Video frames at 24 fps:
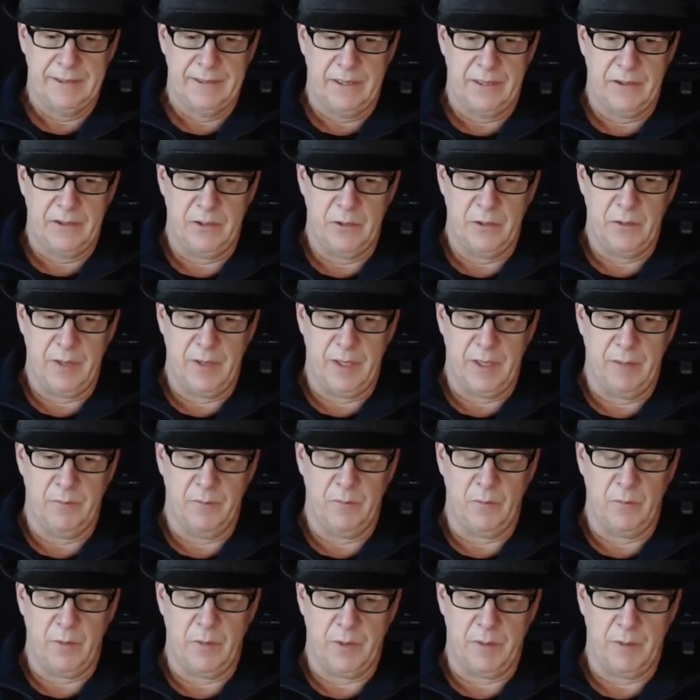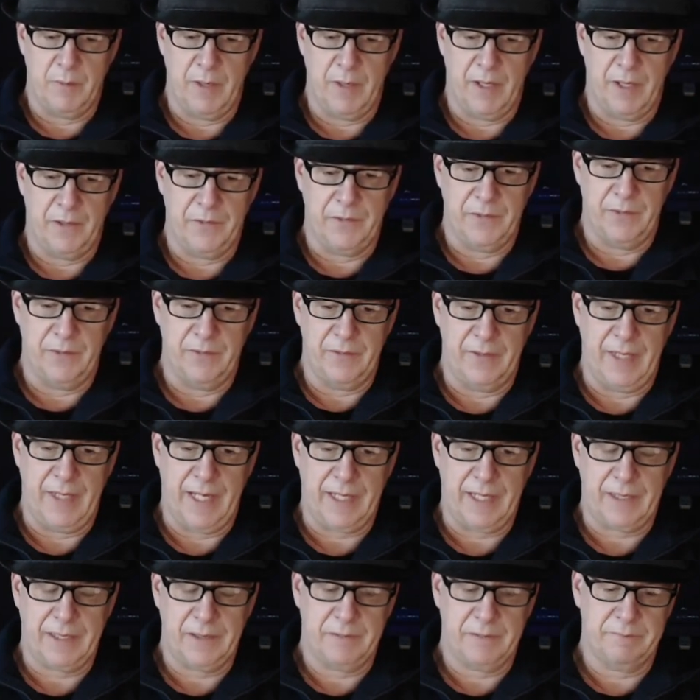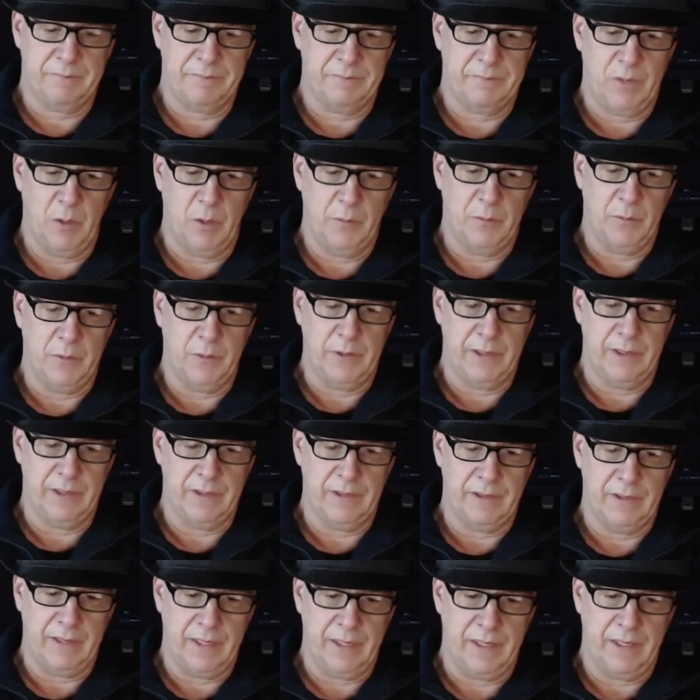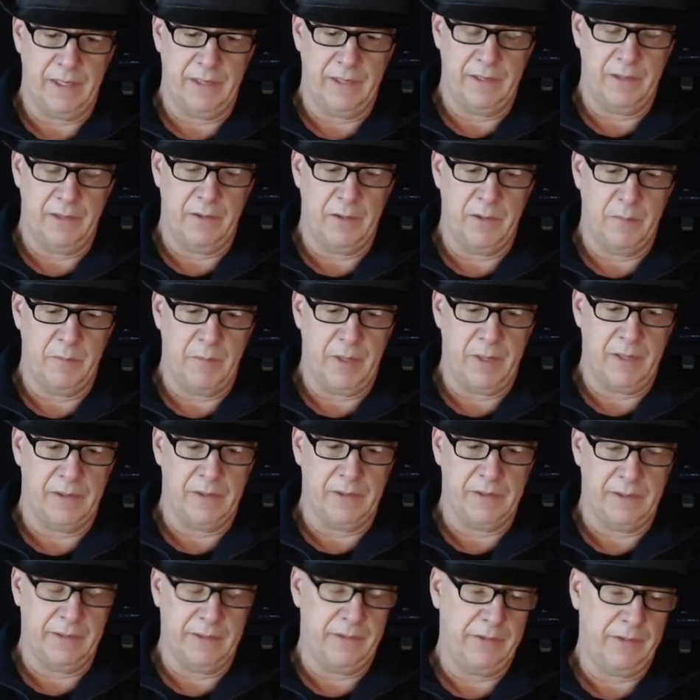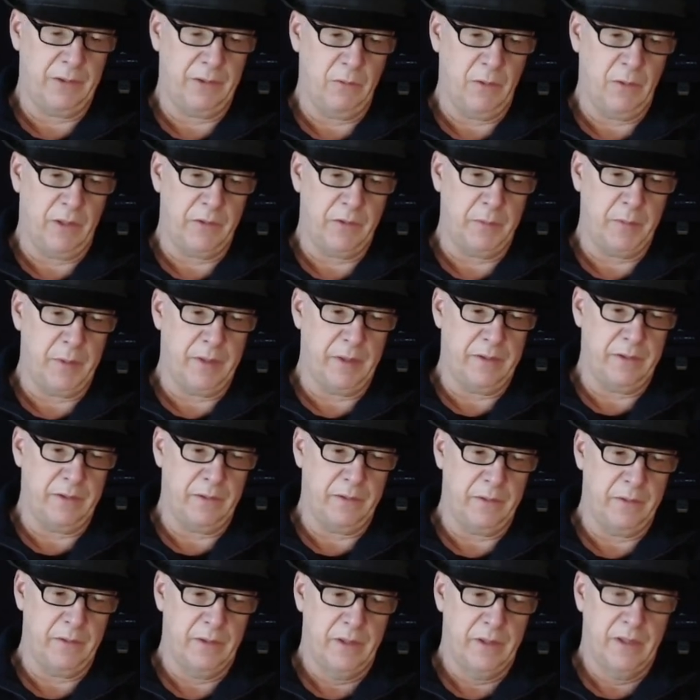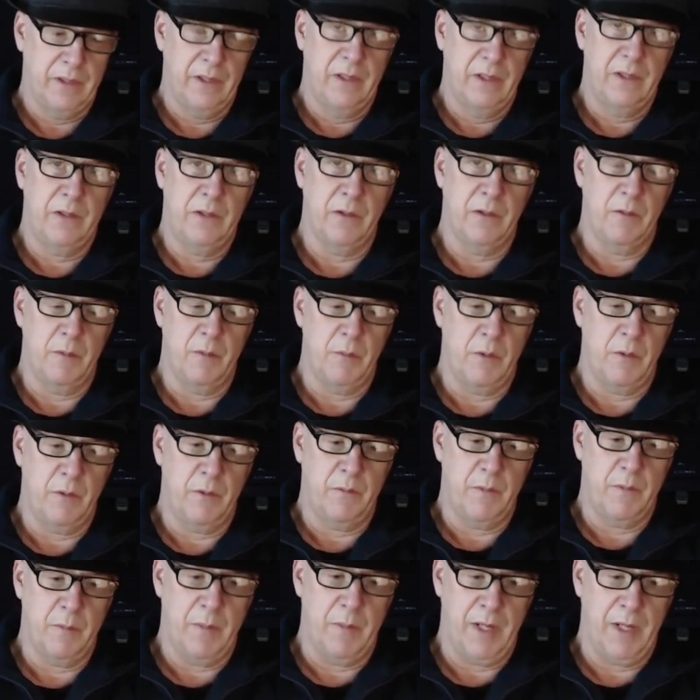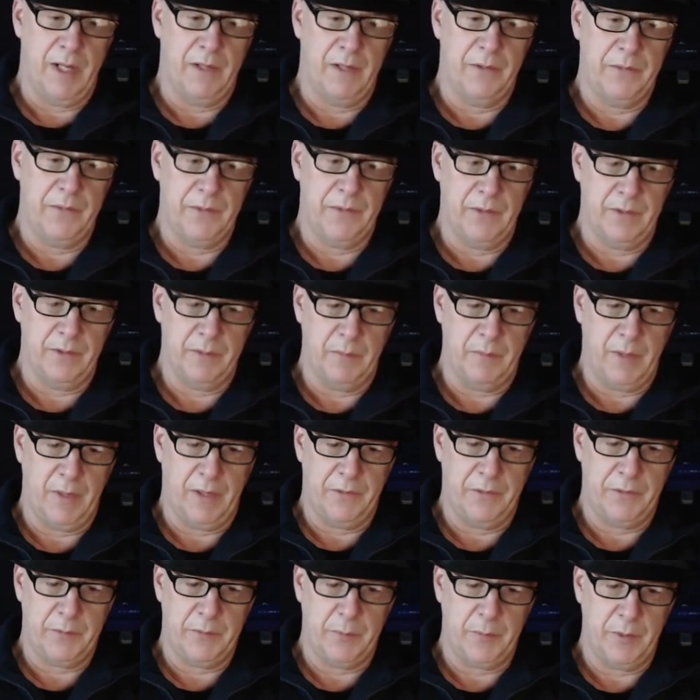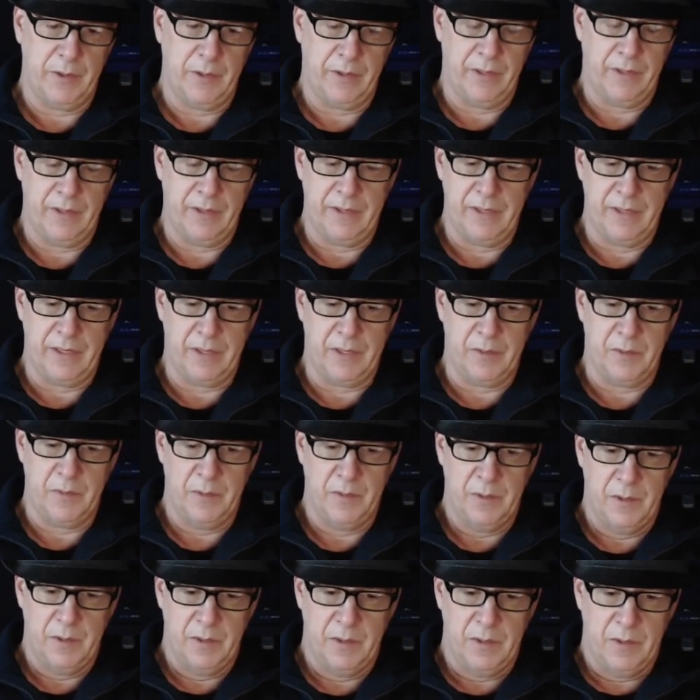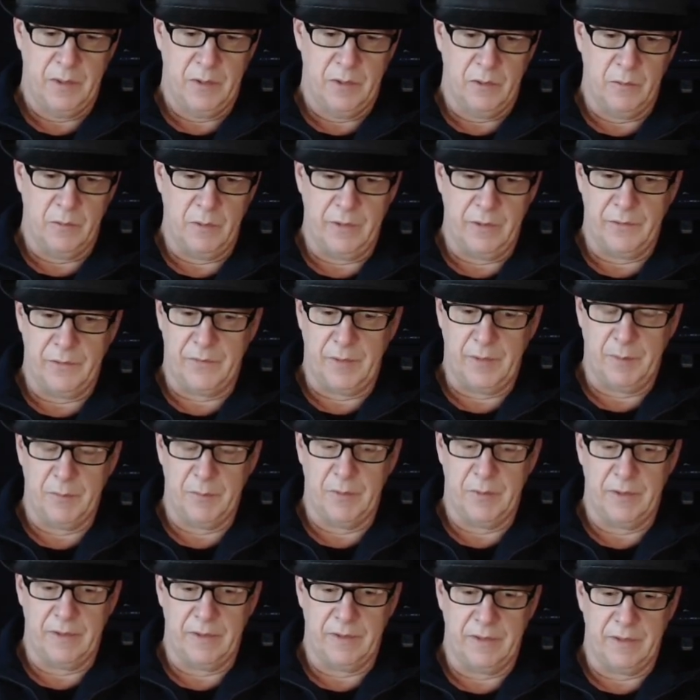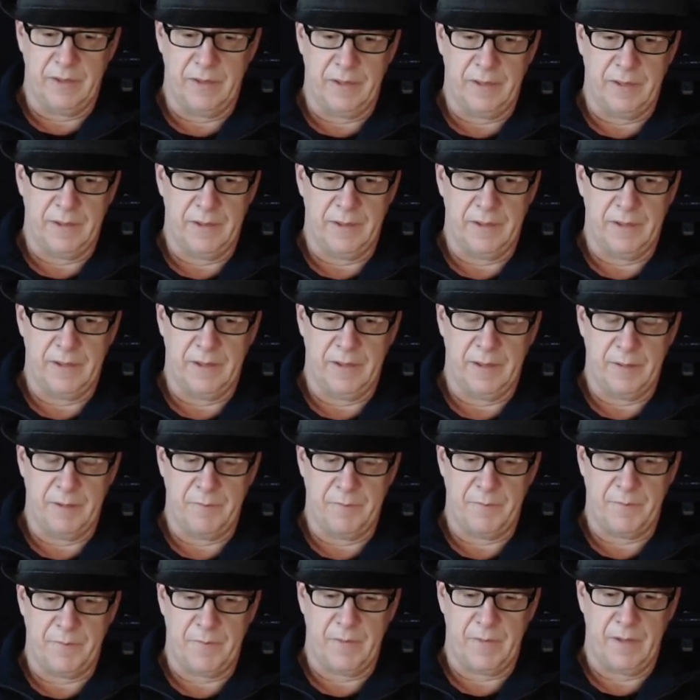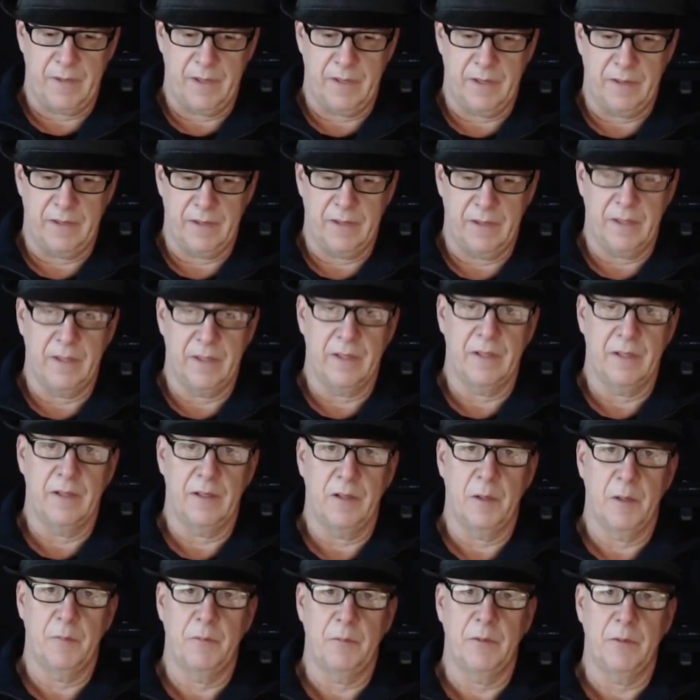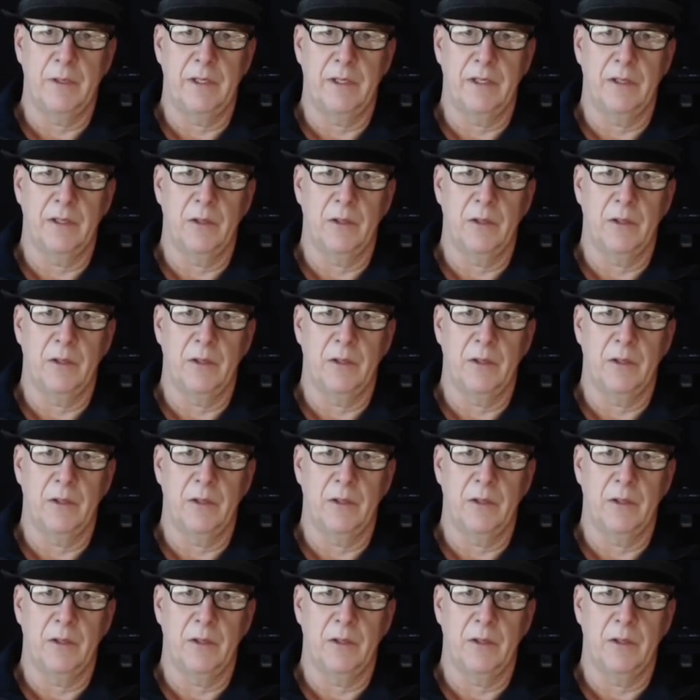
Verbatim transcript: to him with the balance intact. Hopefully it'll get in there in the mail unless he wants me to to remove the balance and the balance spring and he can reassemble it and uh, and uh, hopefully it'll